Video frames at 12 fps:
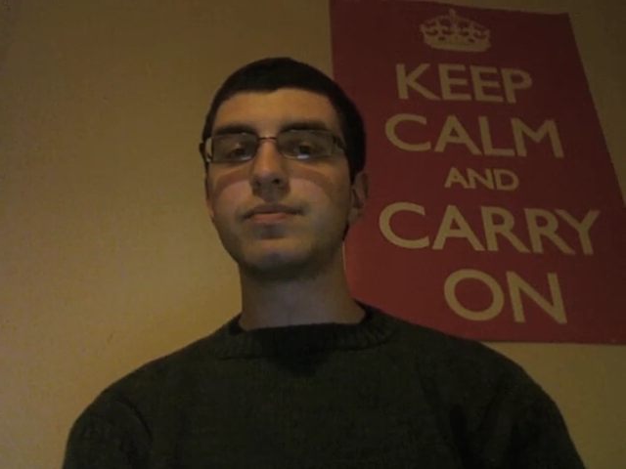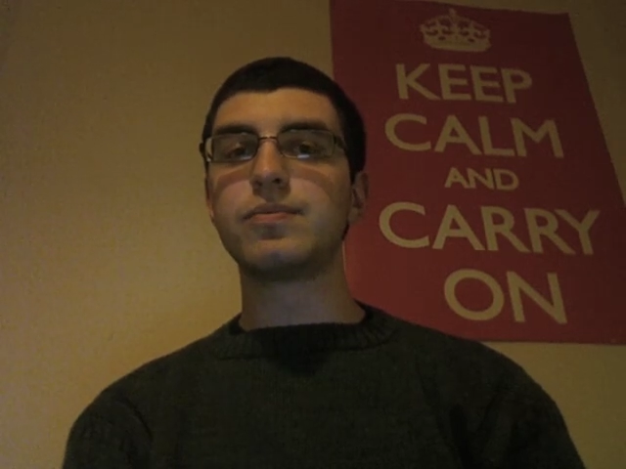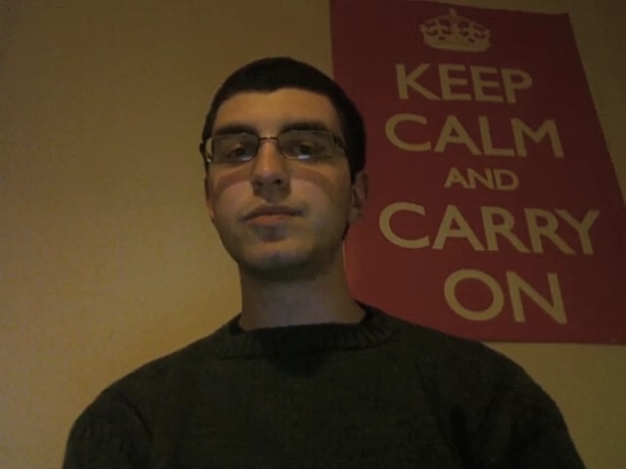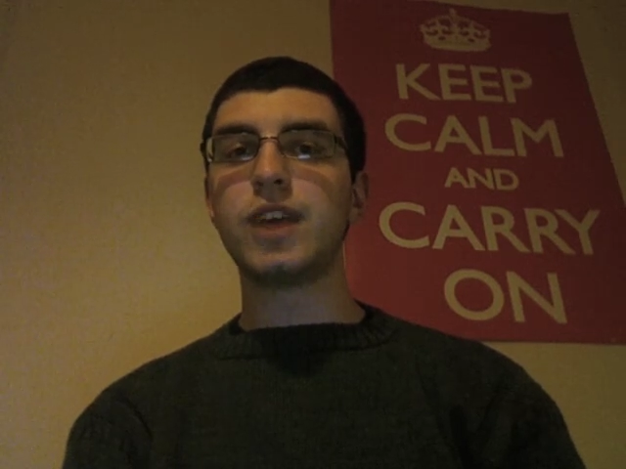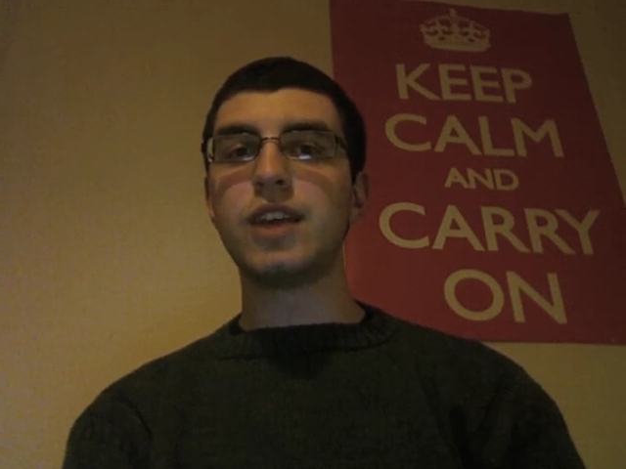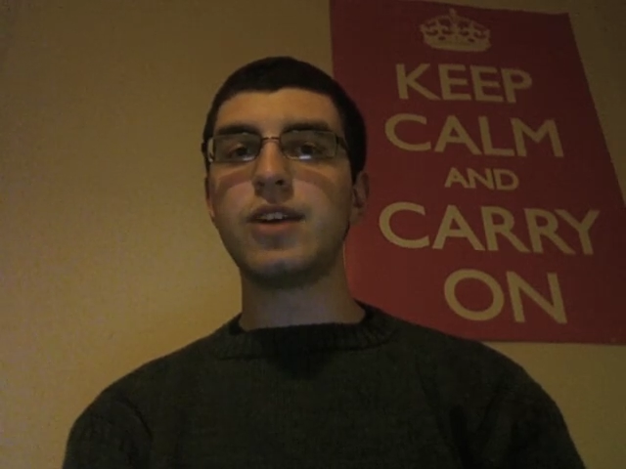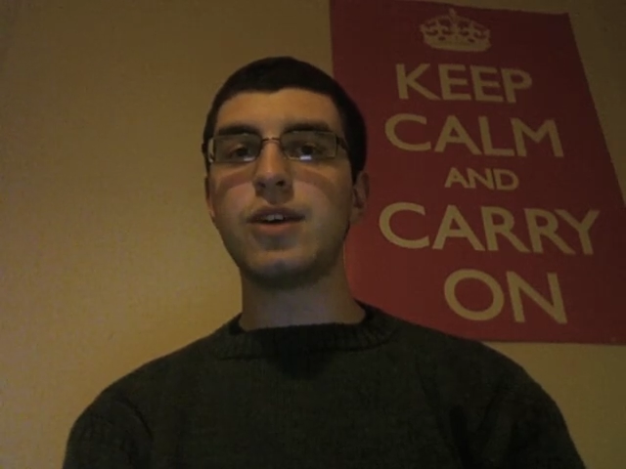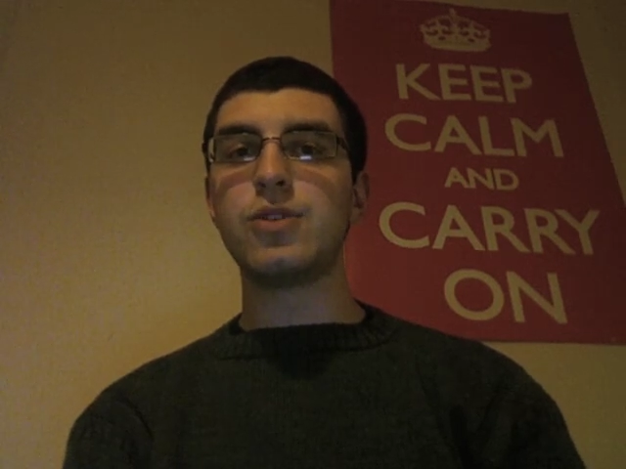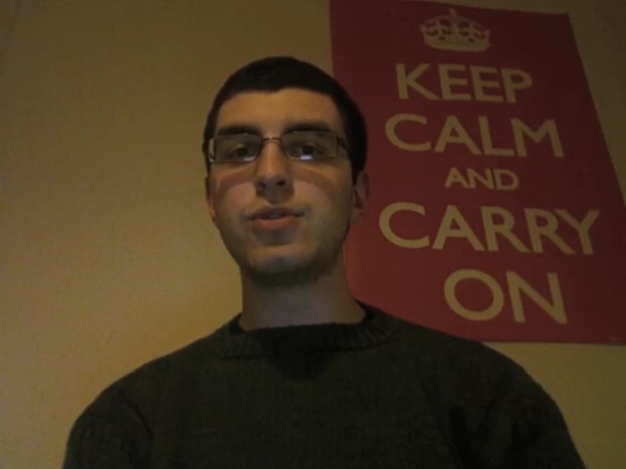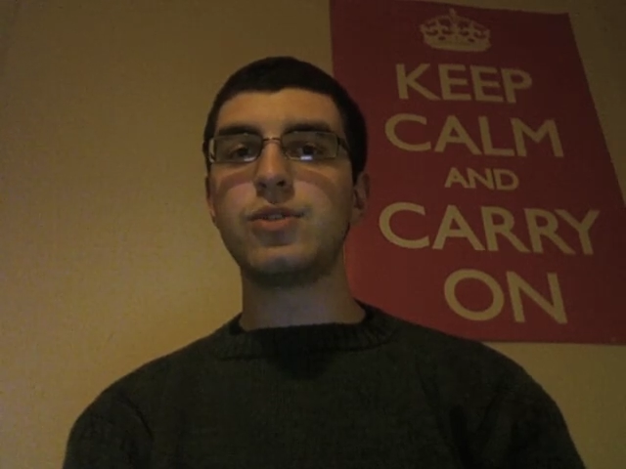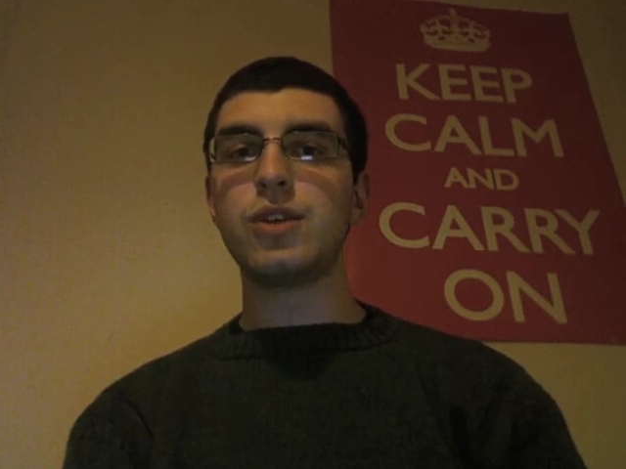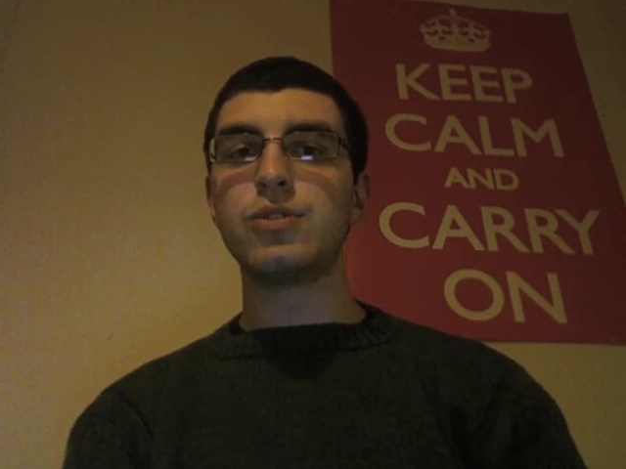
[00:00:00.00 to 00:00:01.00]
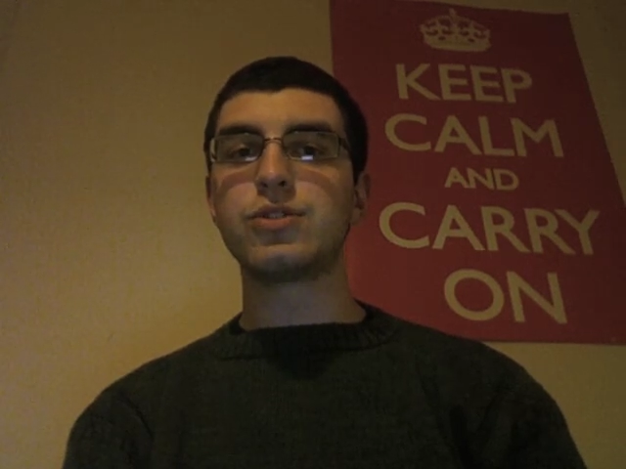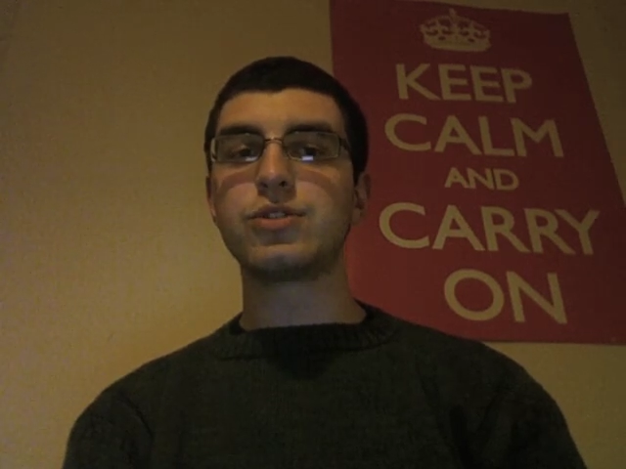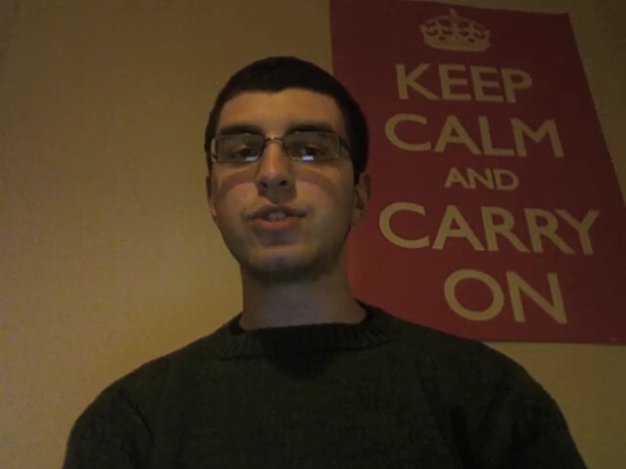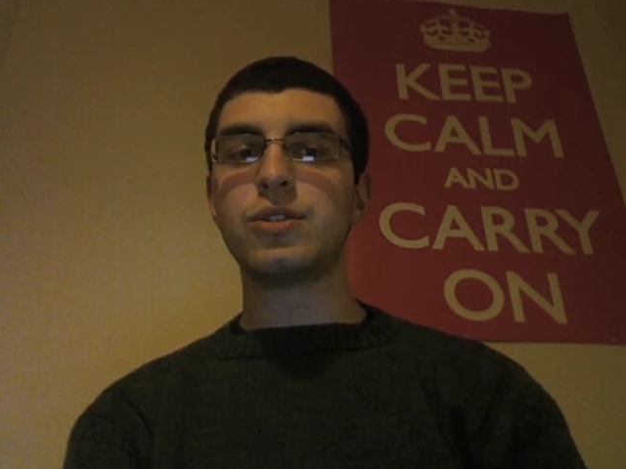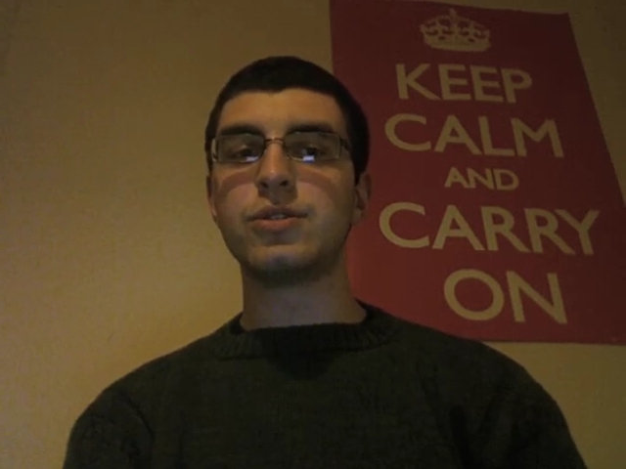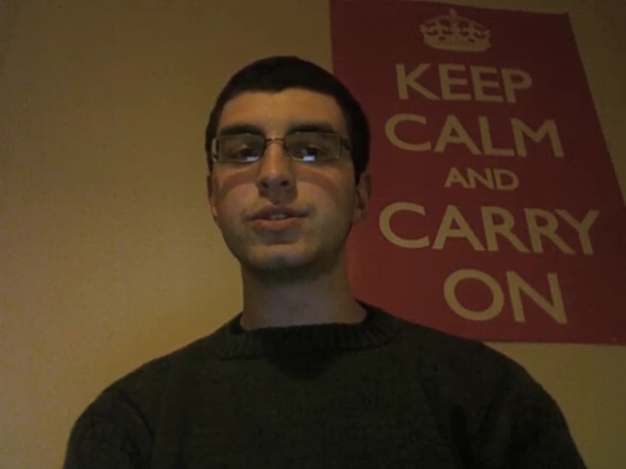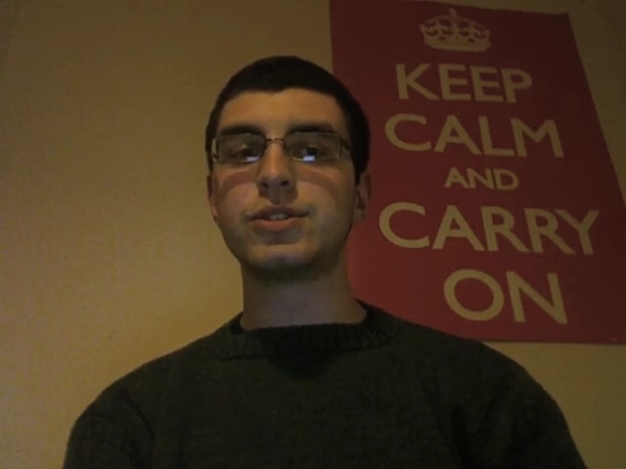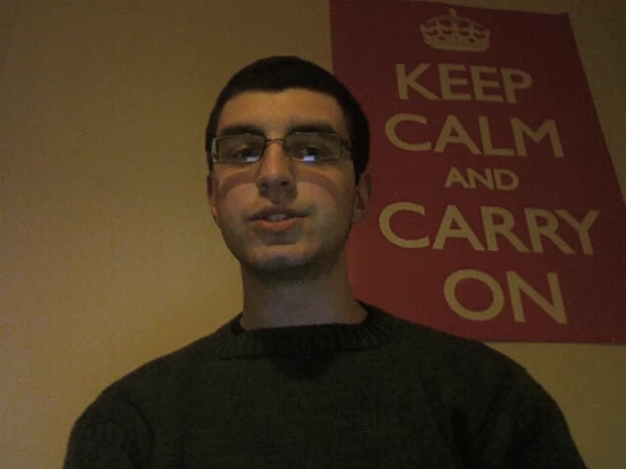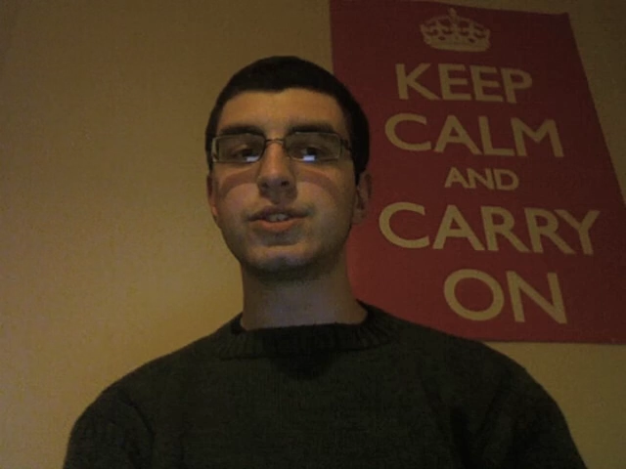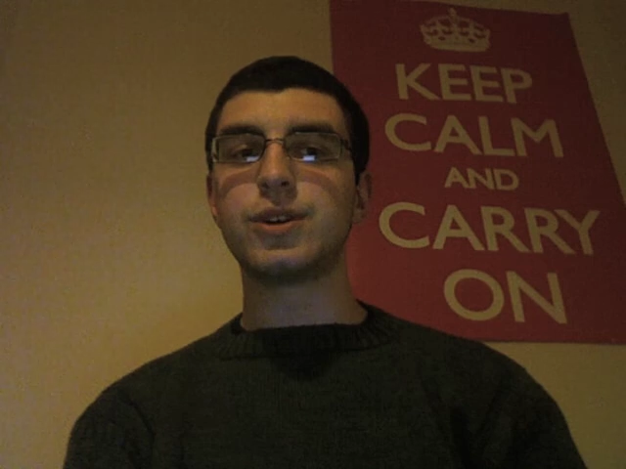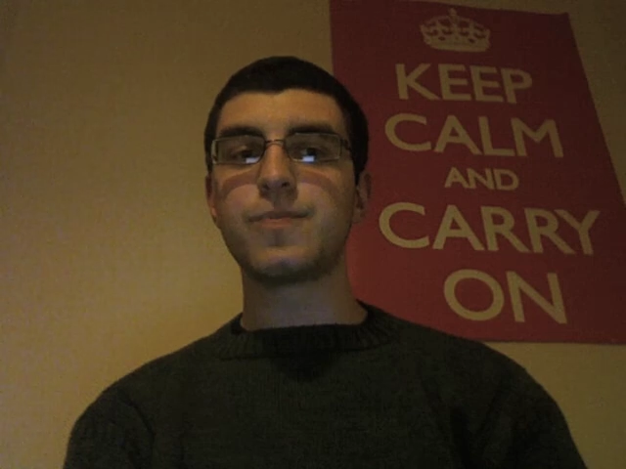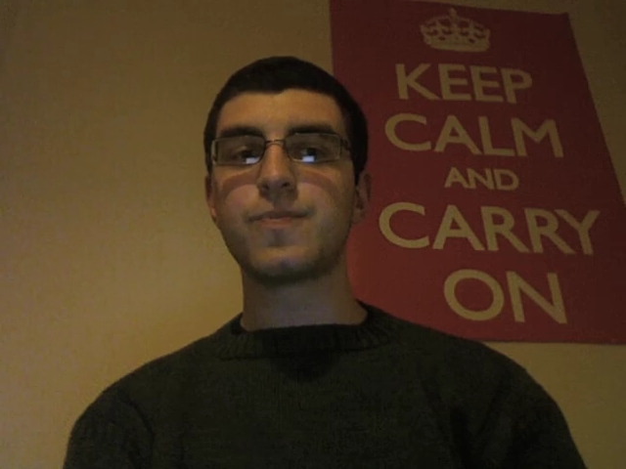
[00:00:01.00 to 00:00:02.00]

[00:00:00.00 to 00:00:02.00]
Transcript: and they know no songs.